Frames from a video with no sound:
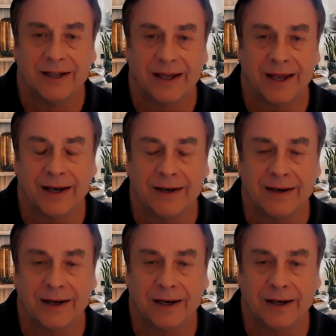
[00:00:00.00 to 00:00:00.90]
and
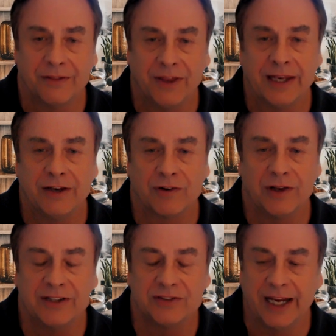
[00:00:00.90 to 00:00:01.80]
thank you for
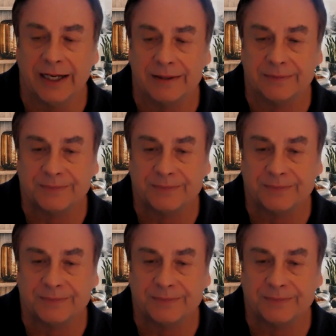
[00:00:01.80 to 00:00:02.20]
listening.